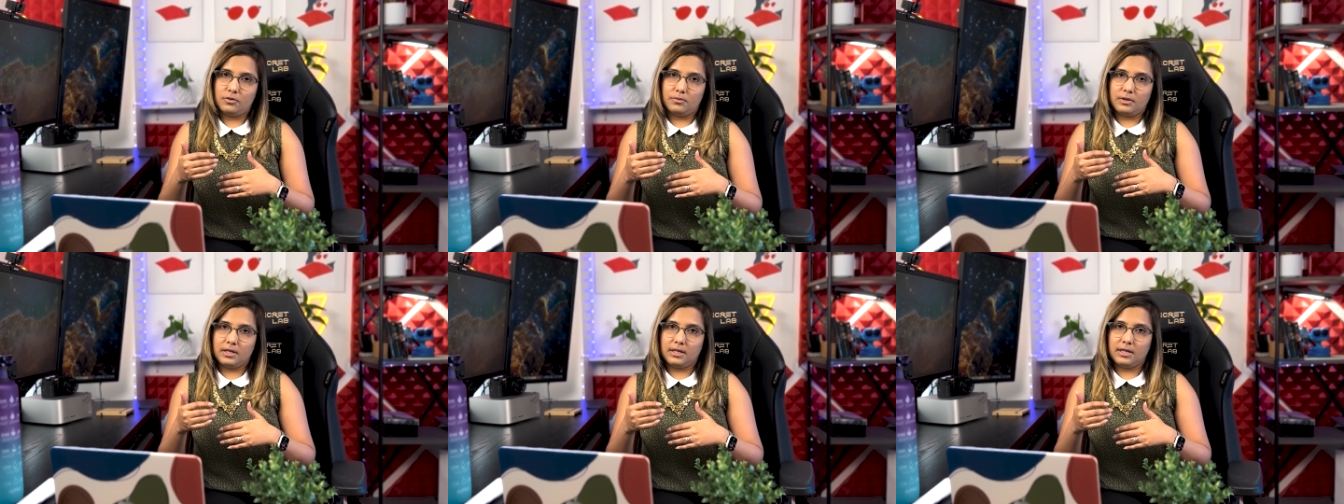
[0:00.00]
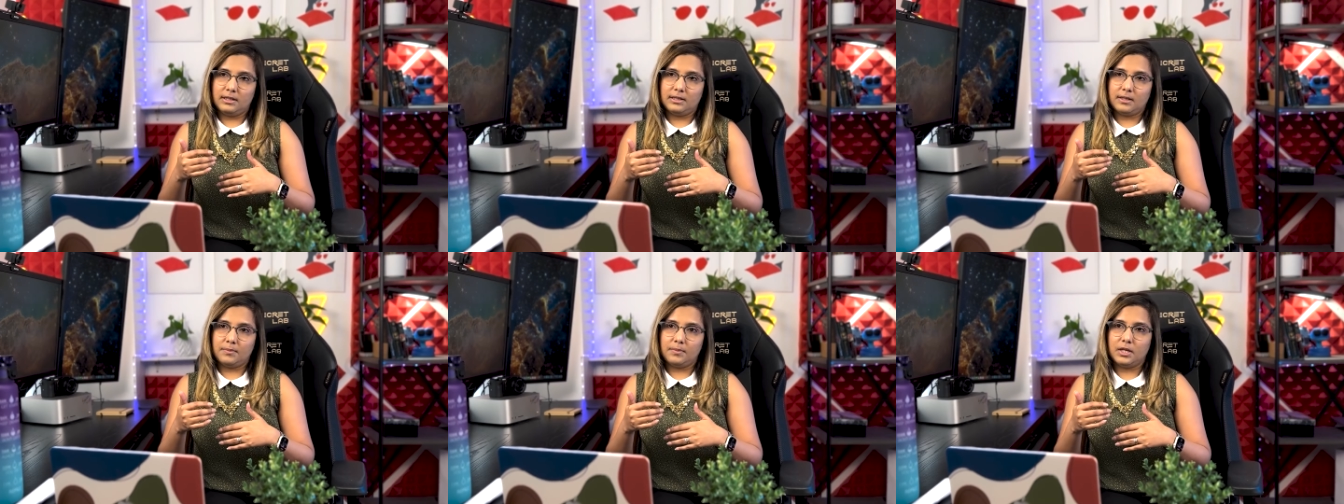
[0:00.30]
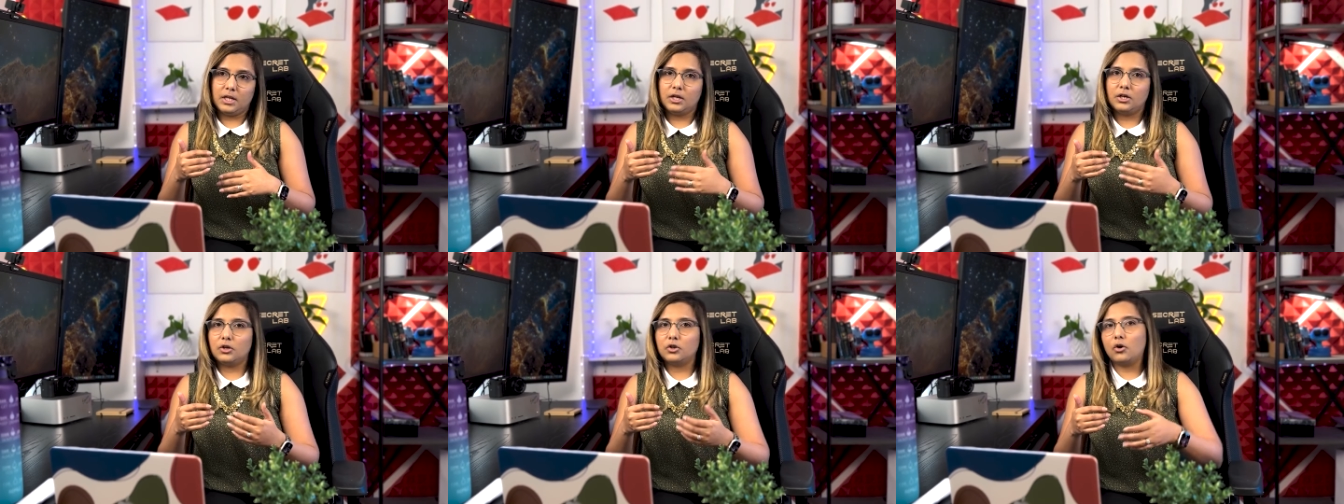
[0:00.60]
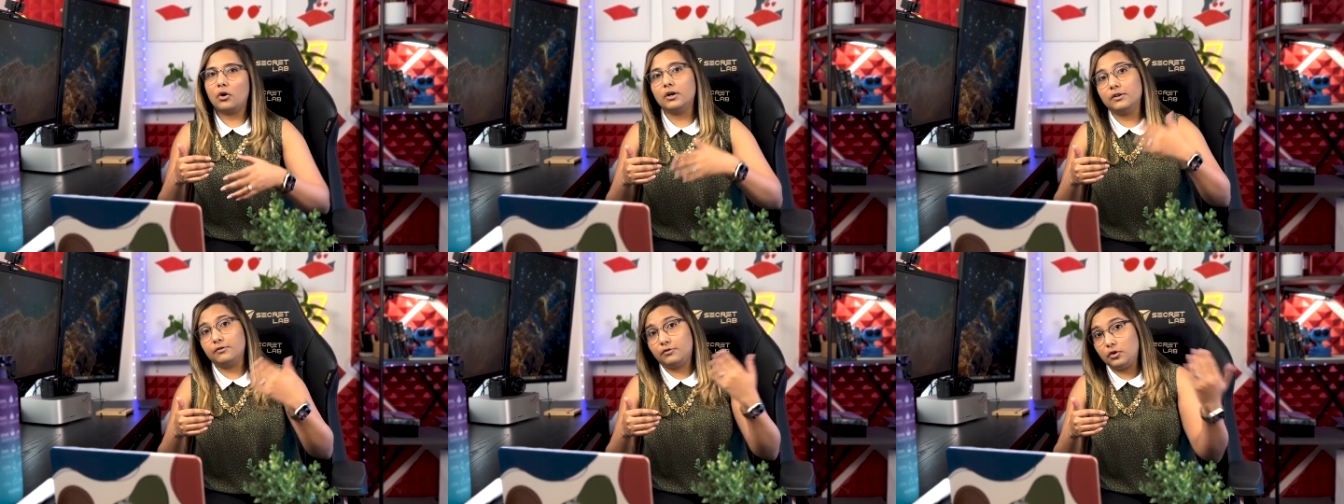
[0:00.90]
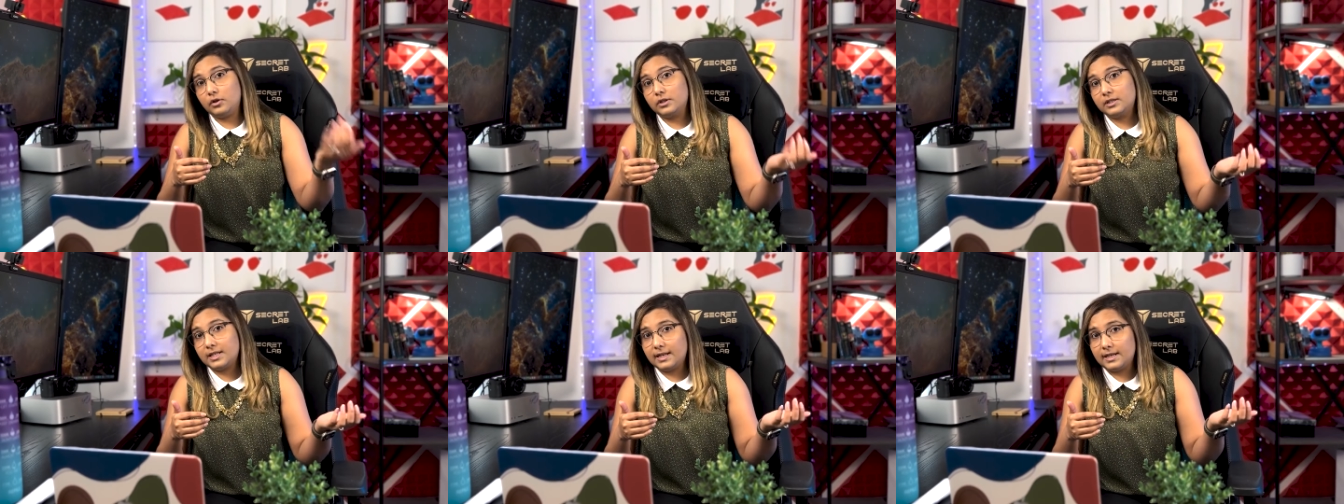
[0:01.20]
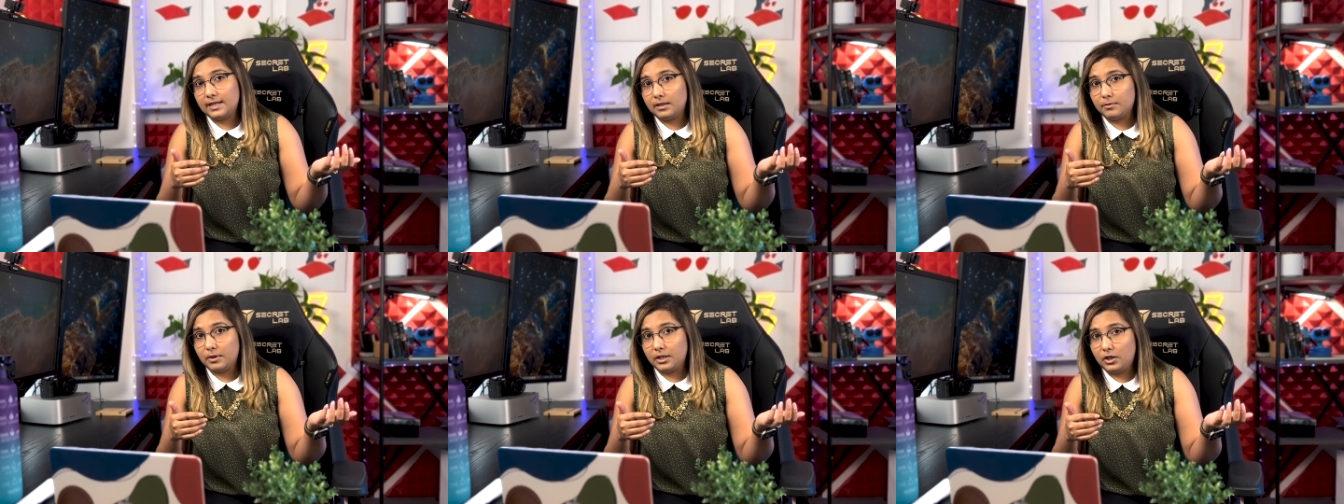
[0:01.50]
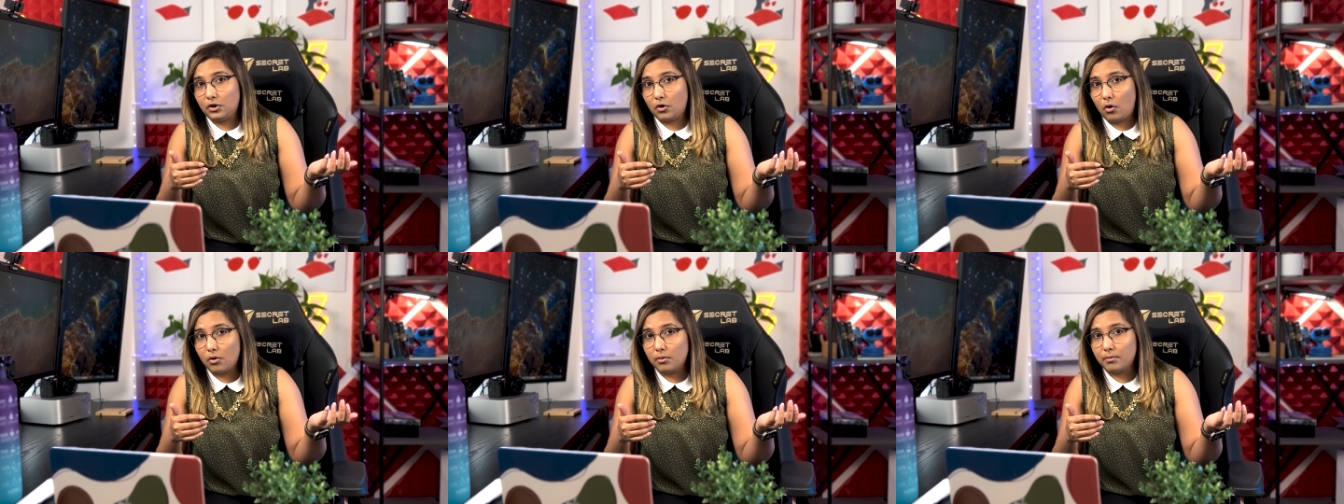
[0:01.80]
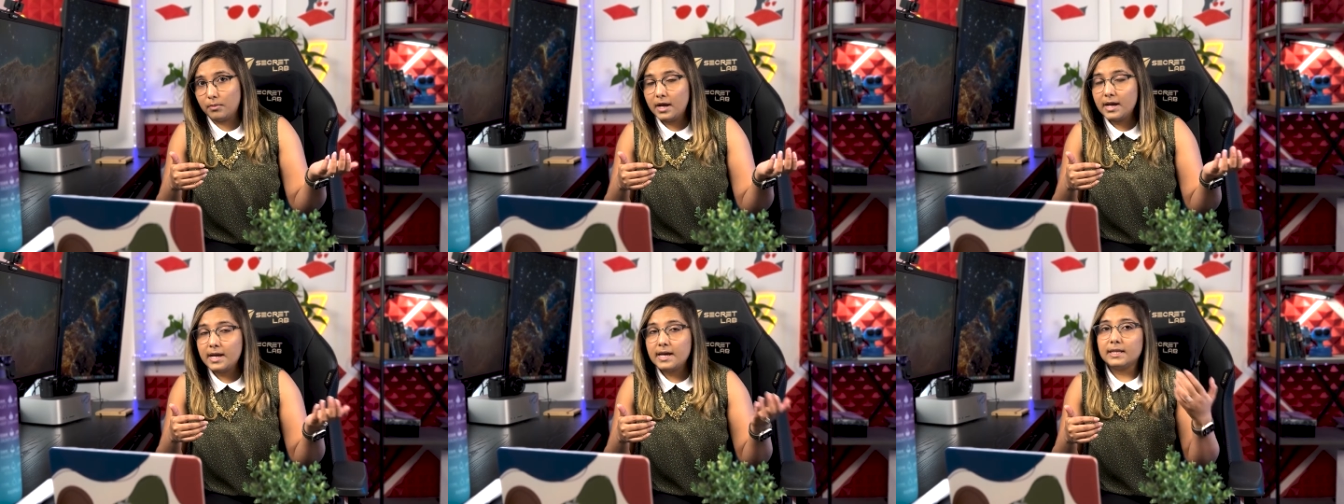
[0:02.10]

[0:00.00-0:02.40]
bringing them here or if you're sending money home.